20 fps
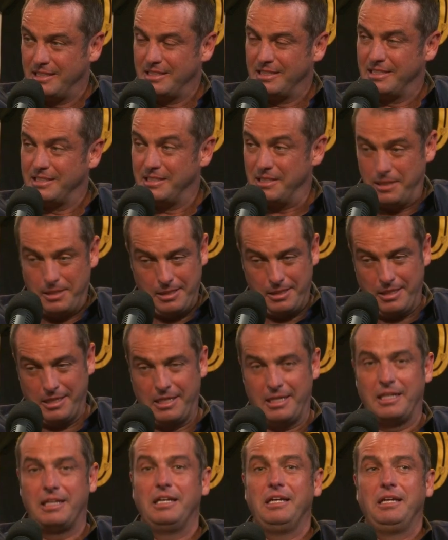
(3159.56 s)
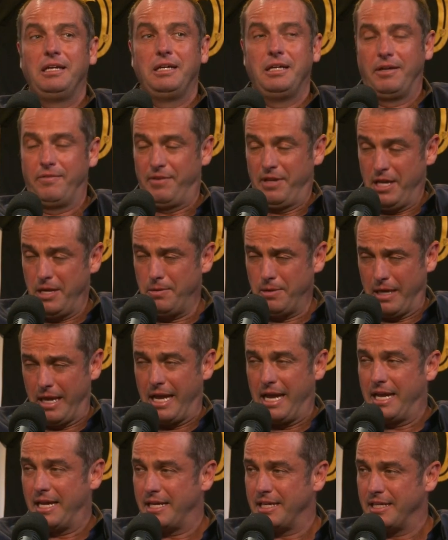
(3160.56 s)
If he were
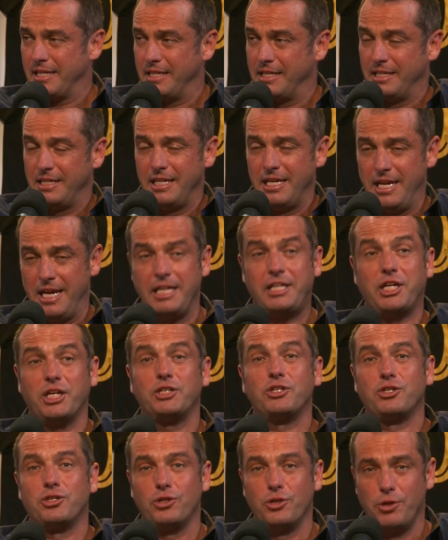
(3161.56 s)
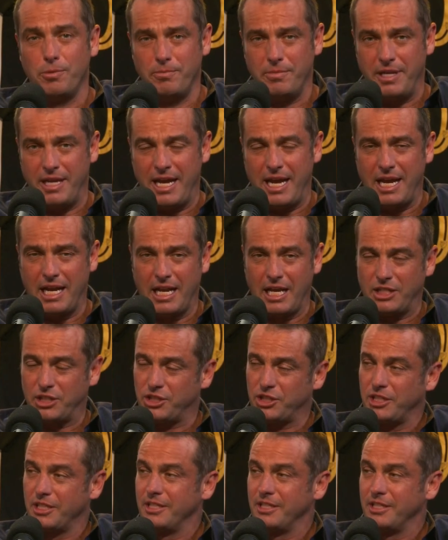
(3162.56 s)
here, he'd consume the English.